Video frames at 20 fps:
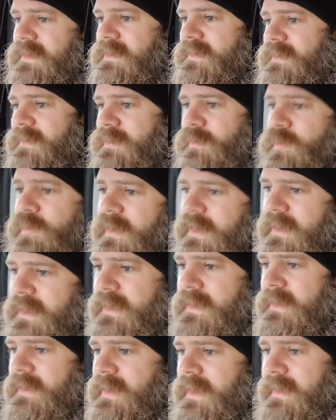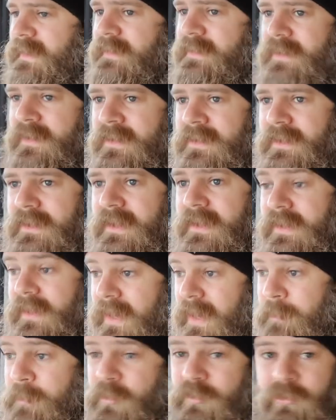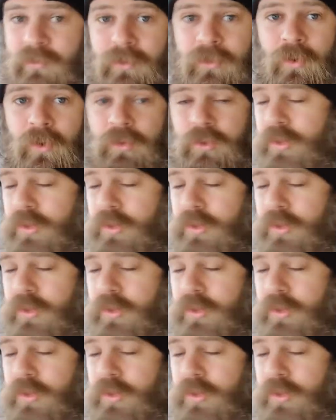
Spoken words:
so I need to get that episode on